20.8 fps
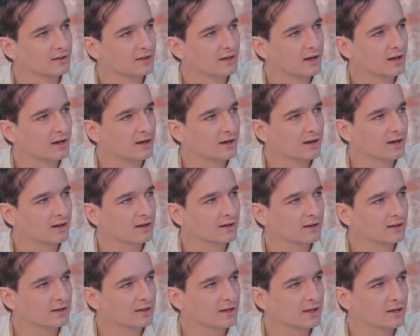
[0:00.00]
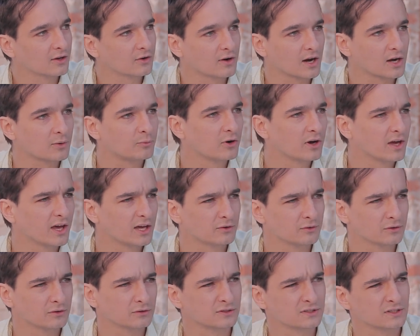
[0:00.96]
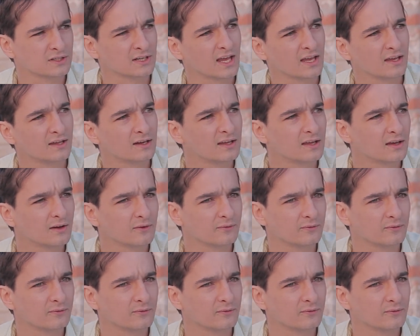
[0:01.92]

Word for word: uh, uh, incredible heterogeneity